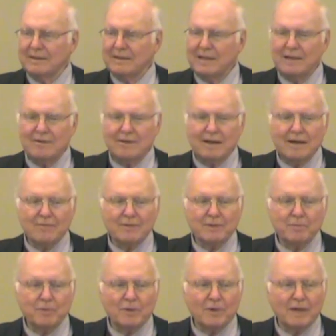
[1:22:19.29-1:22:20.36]
They don't cover
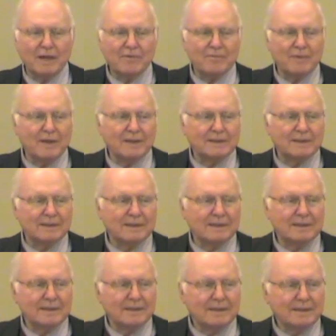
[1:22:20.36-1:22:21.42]
the pro-life march
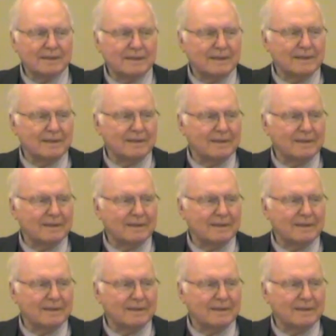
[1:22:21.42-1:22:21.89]
because